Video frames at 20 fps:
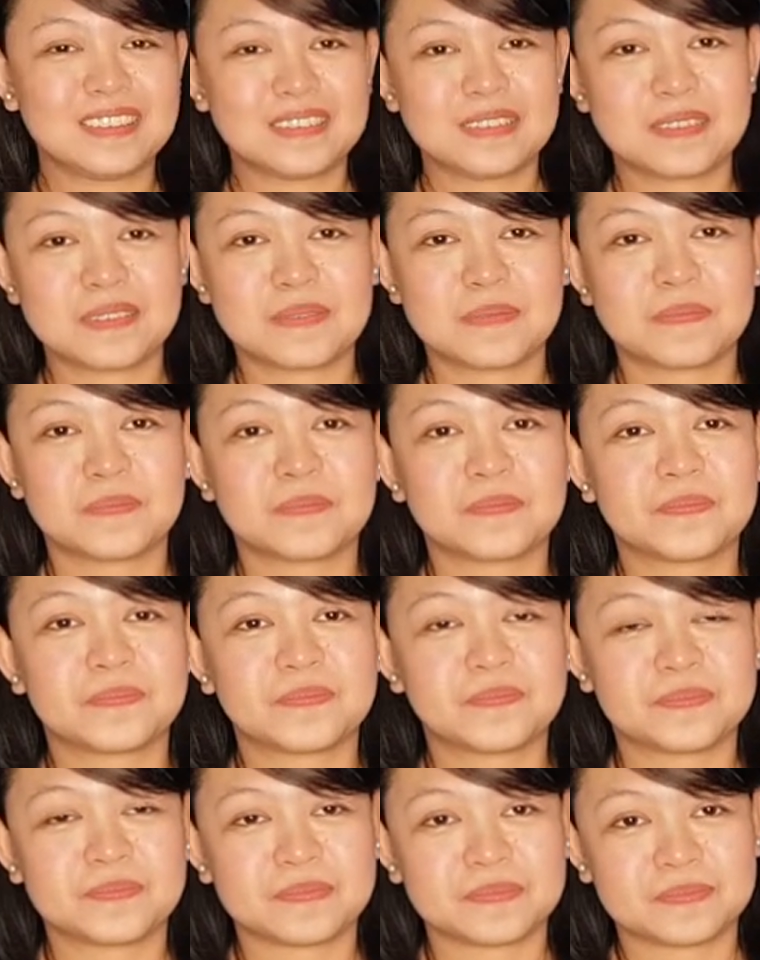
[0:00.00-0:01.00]

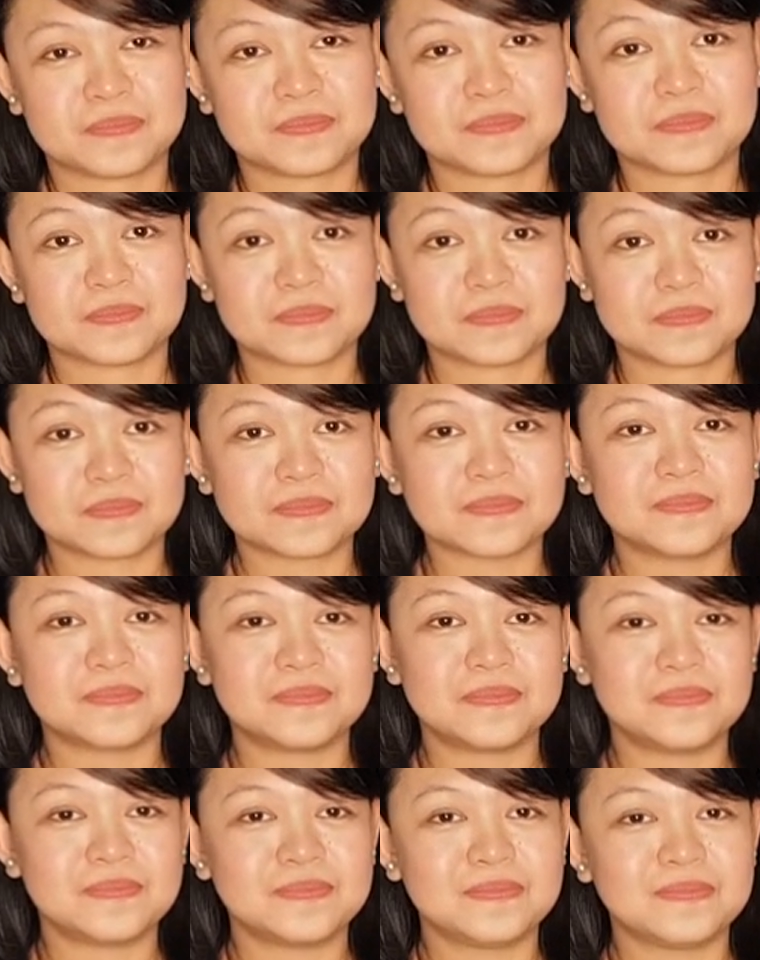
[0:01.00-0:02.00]

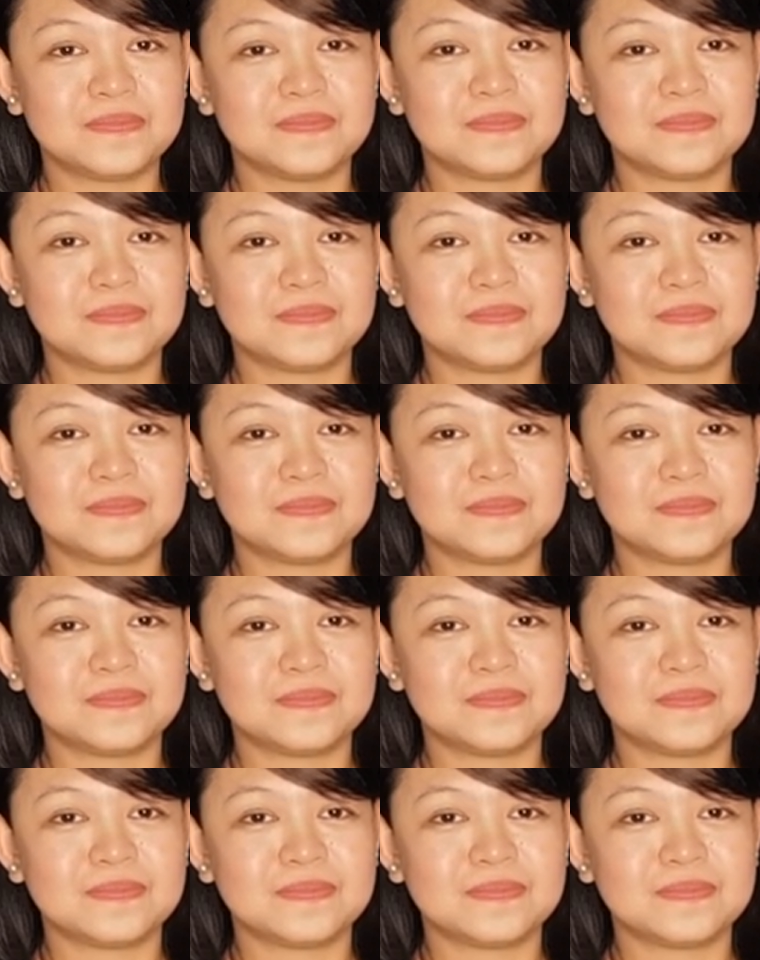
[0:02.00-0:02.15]
No words are spoken by the person on screen.